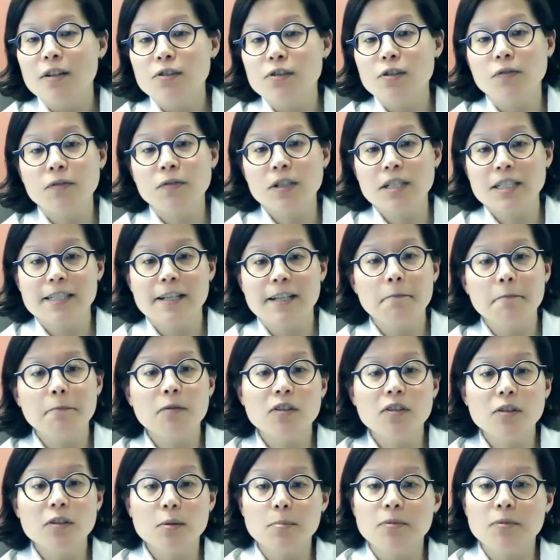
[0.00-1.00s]
So, for
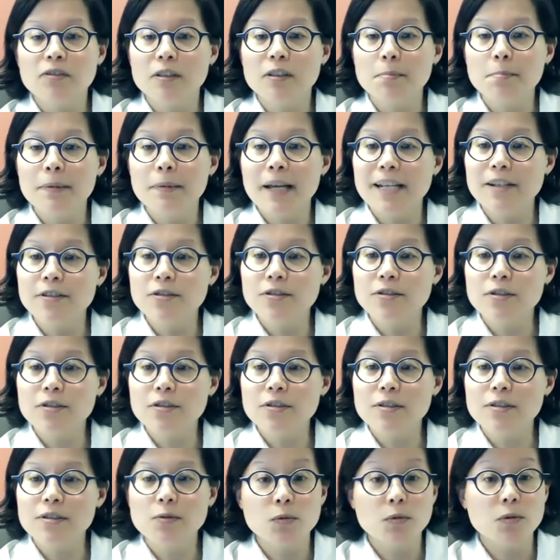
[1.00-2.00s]
example, for
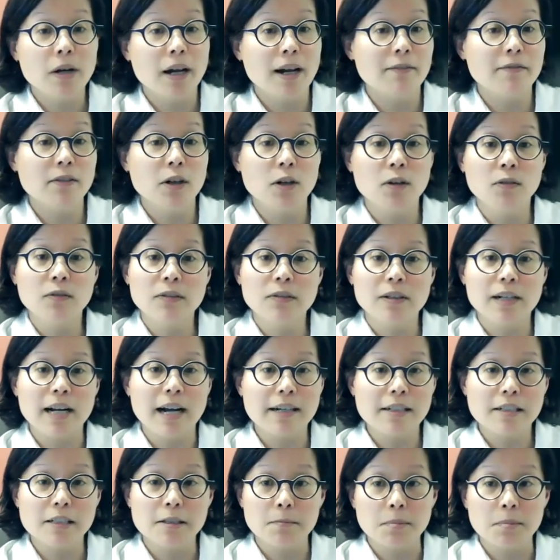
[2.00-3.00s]
patients who have
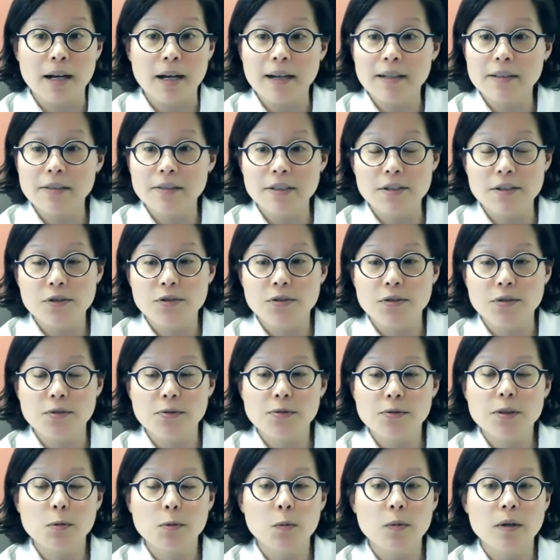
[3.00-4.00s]
overactive bladder
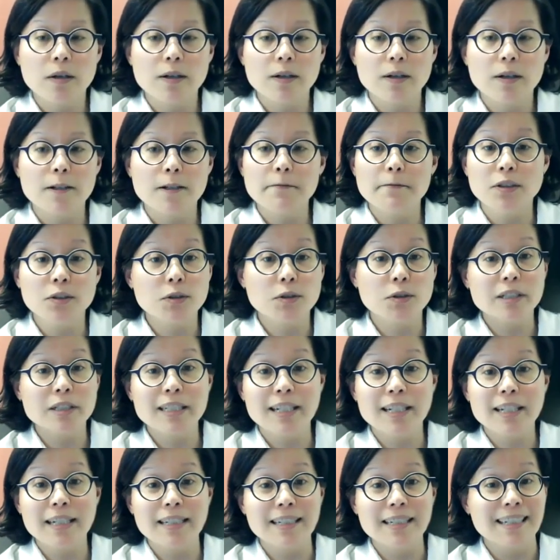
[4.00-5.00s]
issues where they're
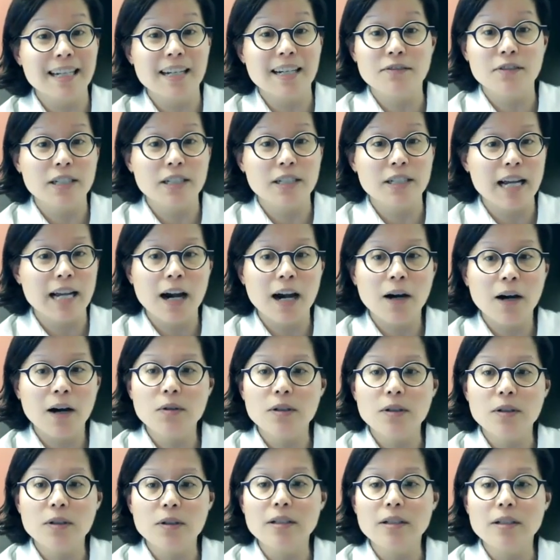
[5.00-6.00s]
urinating every
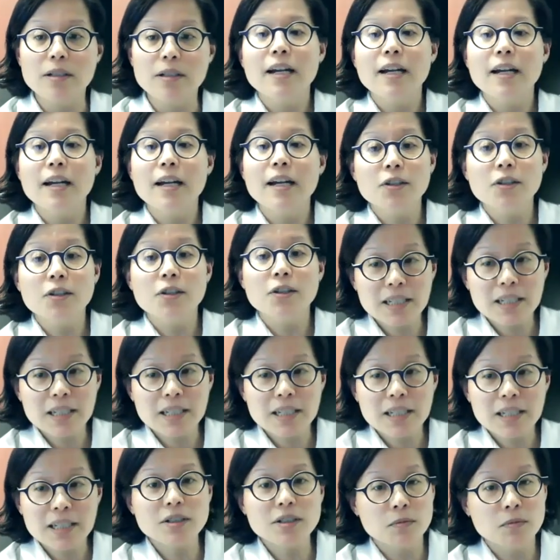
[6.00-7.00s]
hour, you can
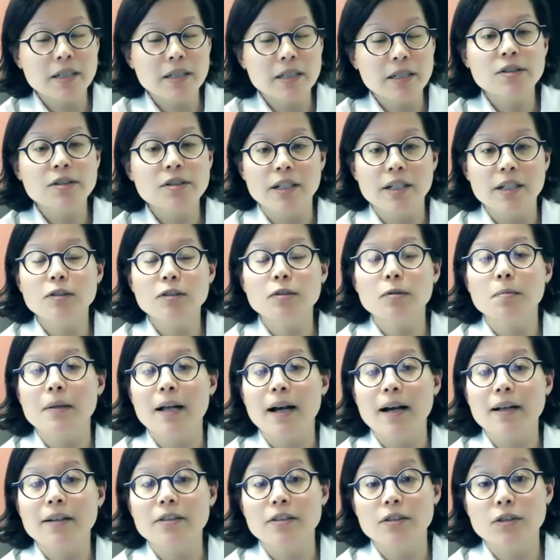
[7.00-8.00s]
actually retrain your
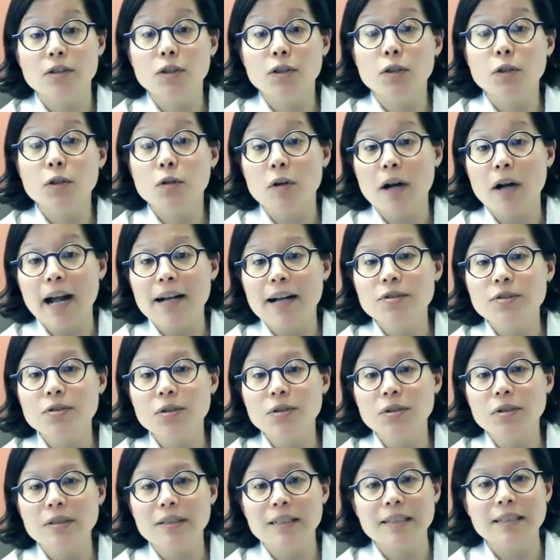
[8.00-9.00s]
bladder to
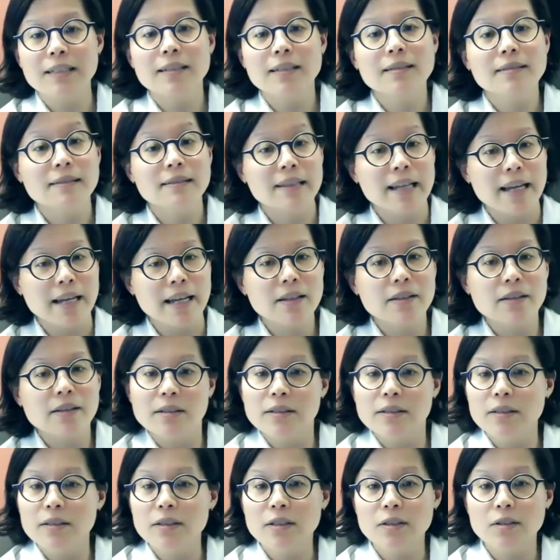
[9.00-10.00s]
gradually
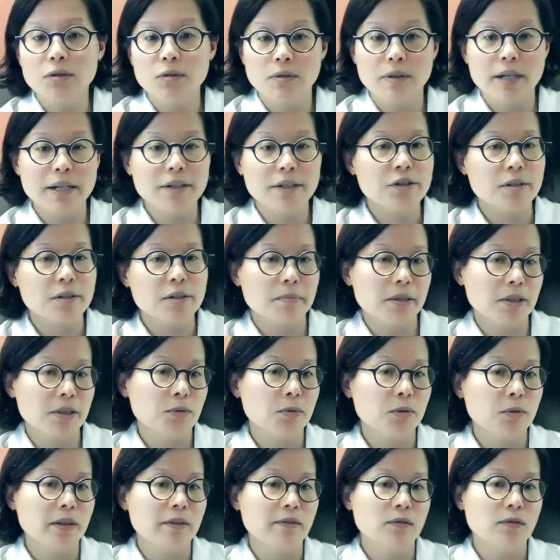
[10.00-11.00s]
lengthen the duration
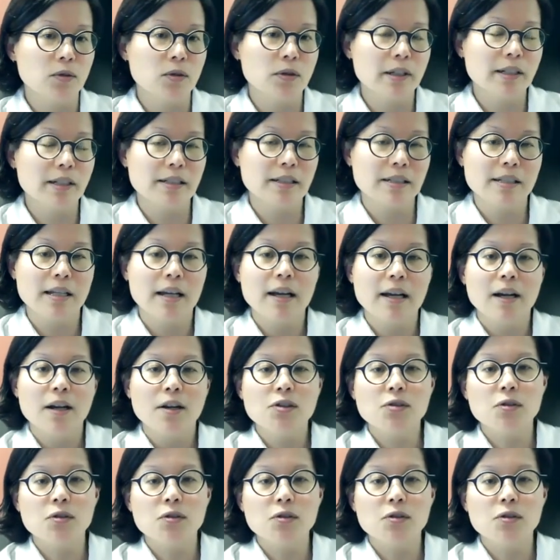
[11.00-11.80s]
between voids.